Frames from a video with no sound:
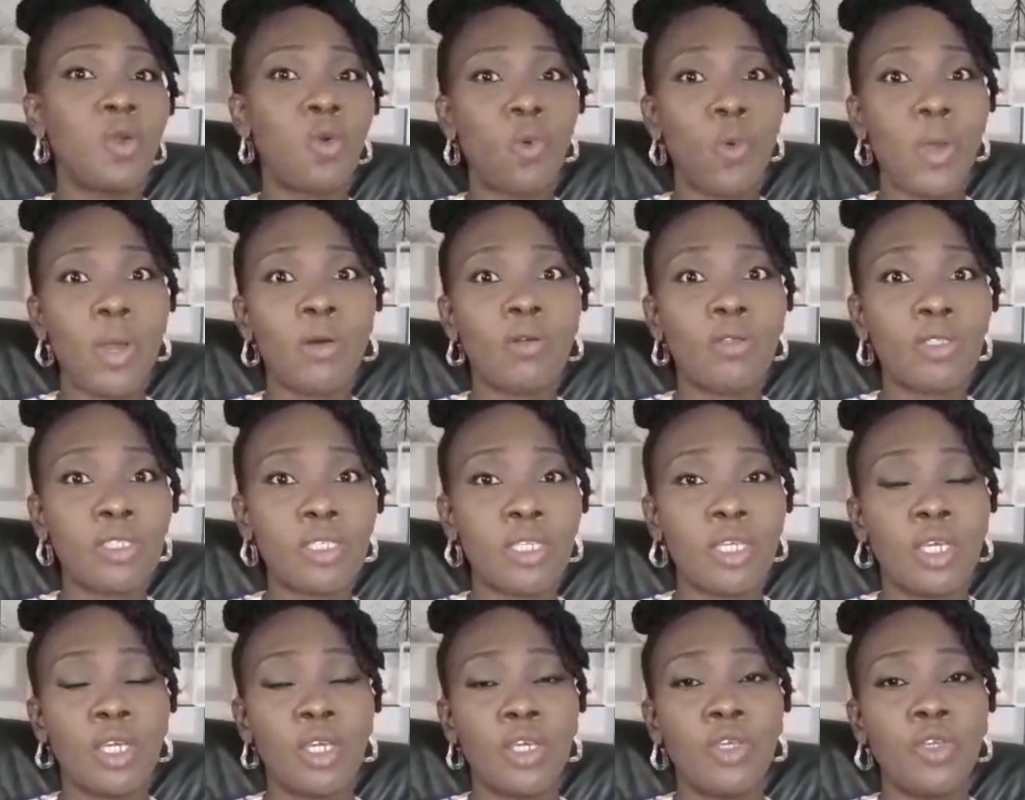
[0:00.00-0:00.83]
wealth,
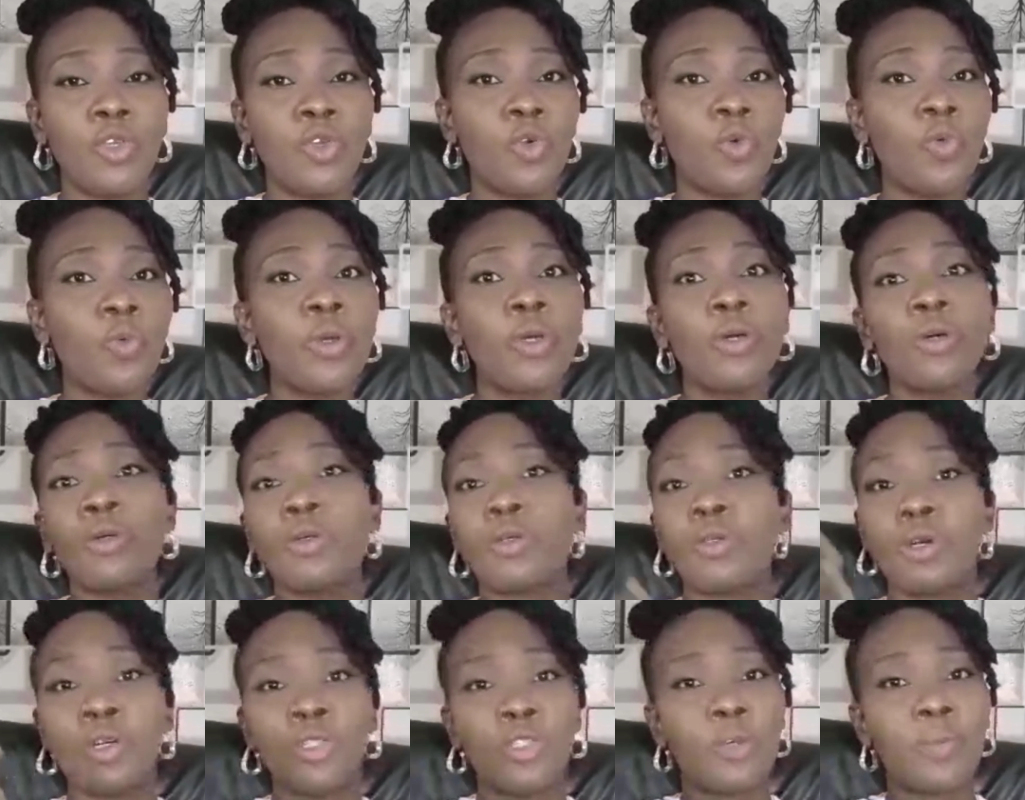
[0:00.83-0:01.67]
you
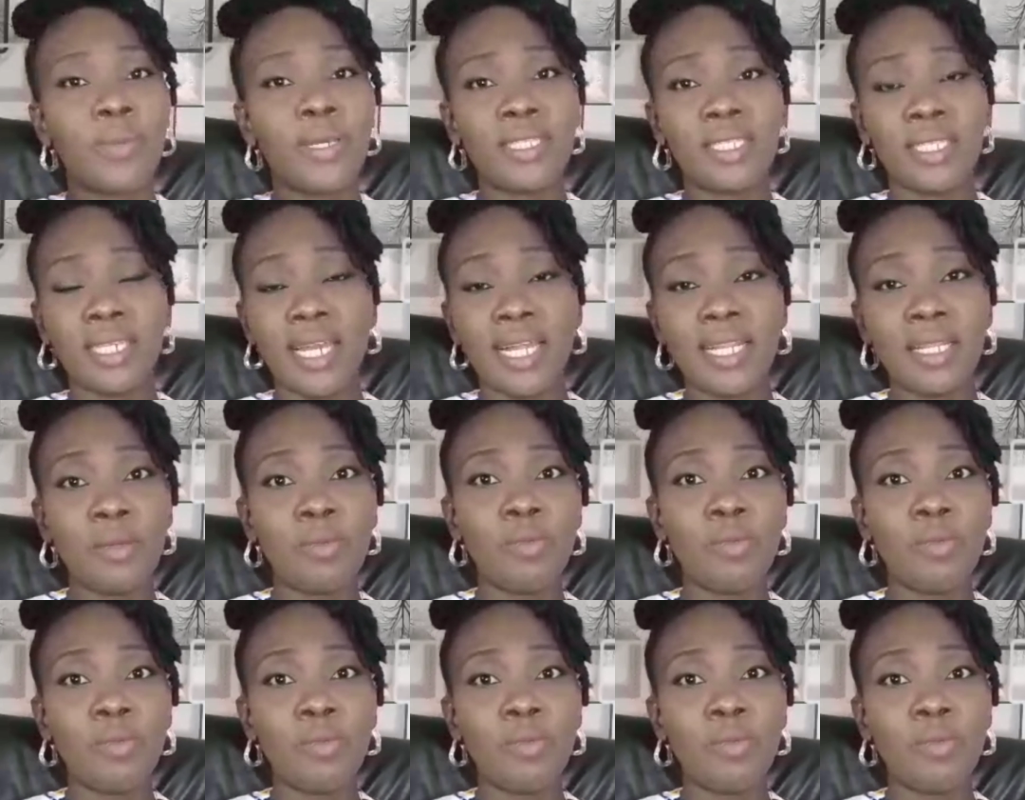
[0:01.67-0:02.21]
will automatically,